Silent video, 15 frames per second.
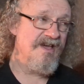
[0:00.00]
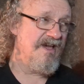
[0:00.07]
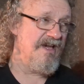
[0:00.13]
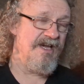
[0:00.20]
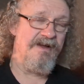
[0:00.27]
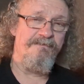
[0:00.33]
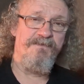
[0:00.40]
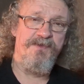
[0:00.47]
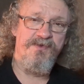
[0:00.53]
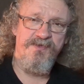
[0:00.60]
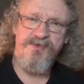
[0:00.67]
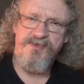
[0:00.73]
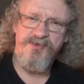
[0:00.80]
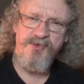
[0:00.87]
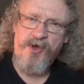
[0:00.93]
Um, there,
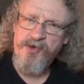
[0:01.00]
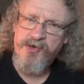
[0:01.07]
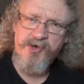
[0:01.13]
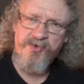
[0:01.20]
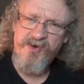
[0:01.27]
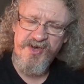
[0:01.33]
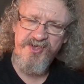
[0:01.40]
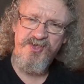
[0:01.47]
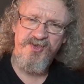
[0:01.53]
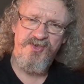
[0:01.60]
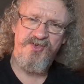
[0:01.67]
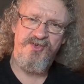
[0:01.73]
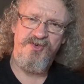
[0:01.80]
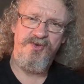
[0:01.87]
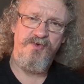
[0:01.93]
there's not a crash
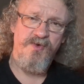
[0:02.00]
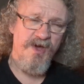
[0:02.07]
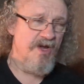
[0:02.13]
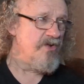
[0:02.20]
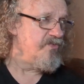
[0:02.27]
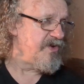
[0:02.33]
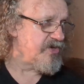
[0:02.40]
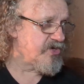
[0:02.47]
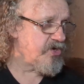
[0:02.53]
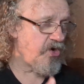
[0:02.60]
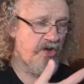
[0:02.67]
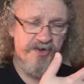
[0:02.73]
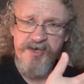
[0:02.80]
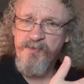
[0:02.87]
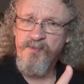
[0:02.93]
issue.
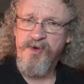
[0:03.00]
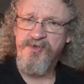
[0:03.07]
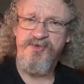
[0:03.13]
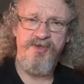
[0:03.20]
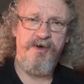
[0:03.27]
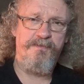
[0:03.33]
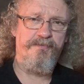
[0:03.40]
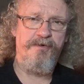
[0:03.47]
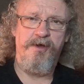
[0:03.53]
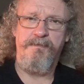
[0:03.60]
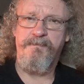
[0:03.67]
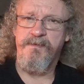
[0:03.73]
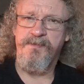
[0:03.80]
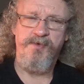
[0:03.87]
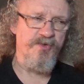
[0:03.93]
Recording wasn't a
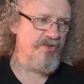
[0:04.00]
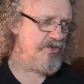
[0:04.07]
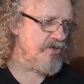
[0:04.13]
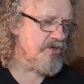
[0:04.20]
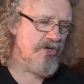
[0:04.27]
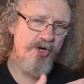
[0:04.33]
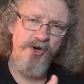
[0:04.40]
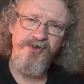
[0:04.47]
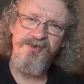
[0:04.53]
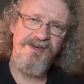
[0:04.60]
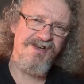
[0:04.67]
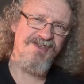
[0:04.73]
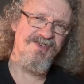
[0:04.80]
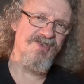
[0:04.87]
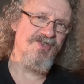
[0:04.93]
problem. There was no
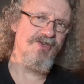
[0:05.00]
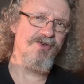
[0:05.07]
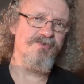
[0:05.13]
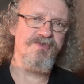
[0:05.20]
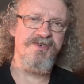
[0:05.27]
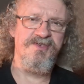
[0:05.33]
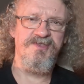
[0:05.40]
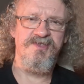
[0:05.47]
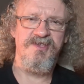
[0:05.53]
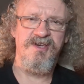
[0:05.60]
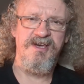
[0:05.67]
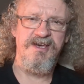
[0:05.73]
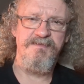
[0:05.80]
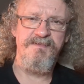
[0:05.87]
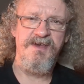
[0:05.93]
codecs issue this
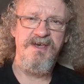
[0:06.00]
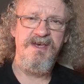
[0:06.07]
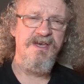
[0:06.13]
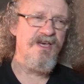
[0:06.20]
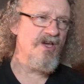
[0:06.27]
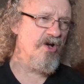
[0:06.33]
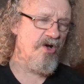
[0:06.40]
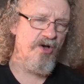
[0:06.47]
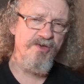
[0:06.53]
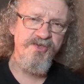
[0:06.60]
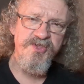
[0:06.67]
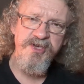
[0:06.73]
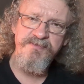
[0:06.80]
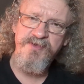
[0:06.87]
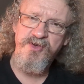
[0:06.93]
time. It all
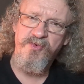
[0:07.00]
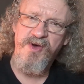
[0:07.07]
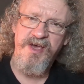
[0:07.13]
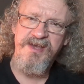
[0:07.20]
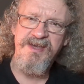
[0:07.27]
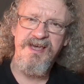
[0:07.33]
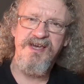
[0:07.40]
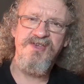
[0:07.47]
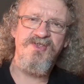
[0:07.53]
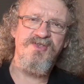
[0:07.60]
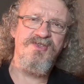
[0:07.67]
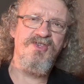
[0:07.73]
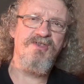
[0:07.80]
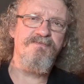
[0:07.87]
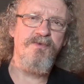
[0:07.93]
seemed to work nice
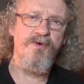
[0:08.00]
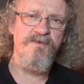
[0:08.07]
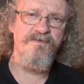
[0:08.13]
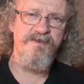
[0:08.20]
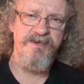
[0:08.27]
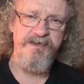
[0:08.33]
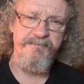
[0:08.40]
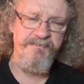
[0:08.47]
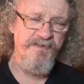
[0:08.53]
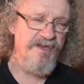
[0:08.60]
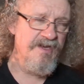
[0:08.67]
and smoothly.